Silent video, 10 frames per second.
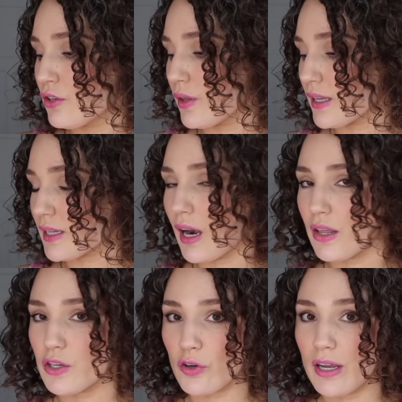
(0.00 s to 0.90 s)
So that's kind of
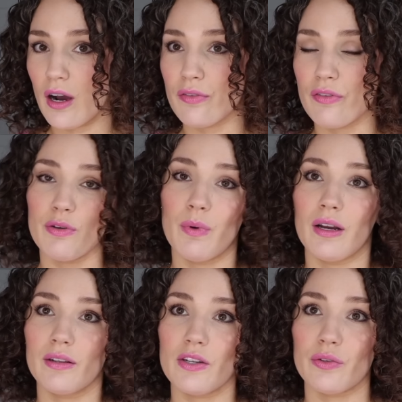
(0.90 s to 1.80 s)
the trade-off. If you
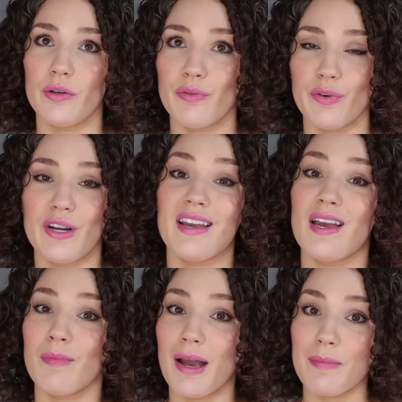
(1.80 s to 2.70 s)
want glycerin free,
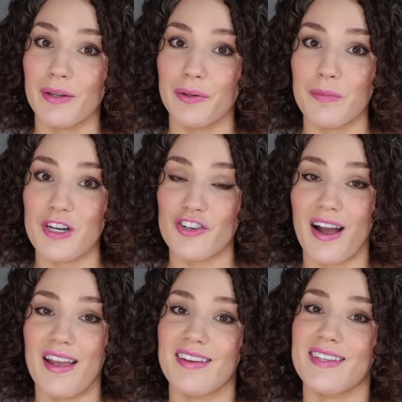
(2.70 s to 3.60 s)
it might be a little bit
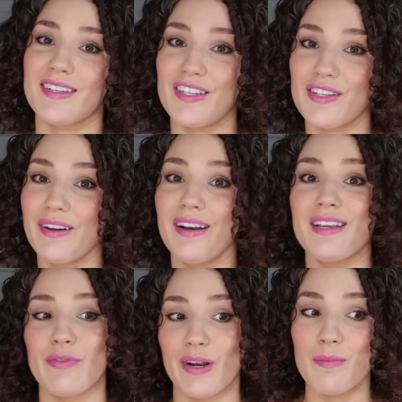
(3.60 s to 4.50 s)
drying because glycerin
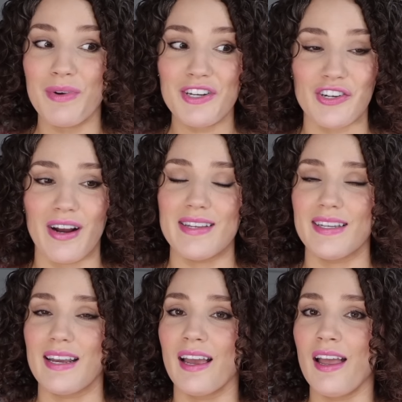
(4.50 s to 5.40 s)
is very
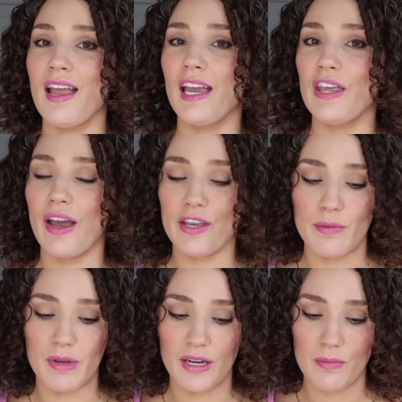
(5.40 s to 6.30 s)
moisturizing. And that
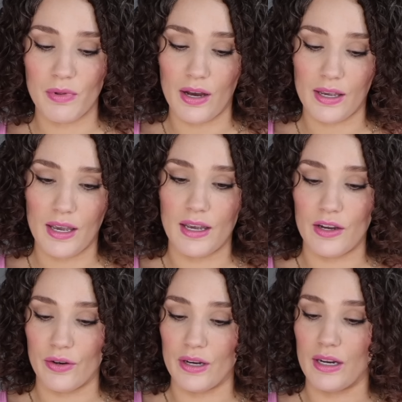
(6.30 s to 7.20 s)
humidity blocking
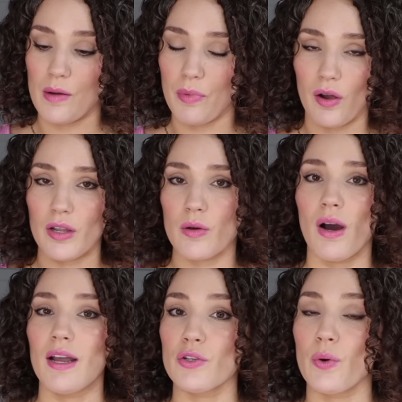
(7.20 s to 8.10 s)
ingredient
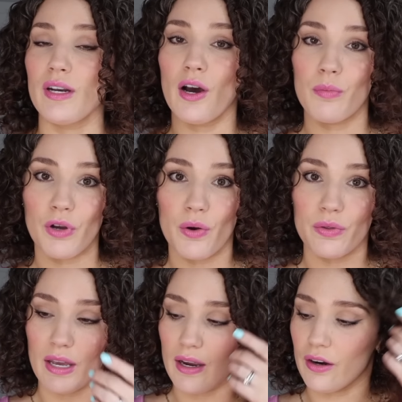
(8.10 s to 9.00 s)
polyquat is going to help coat
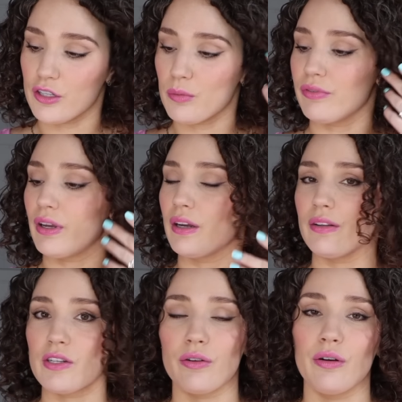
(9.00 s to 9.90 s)
the hair to prevent
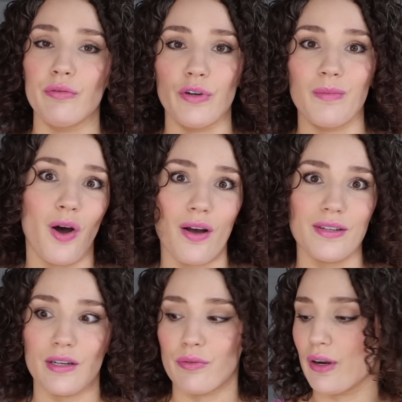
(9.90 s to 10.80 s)
glycerin from
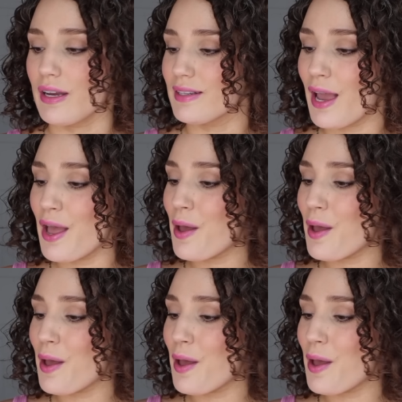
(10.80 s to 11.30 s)
causing frizz.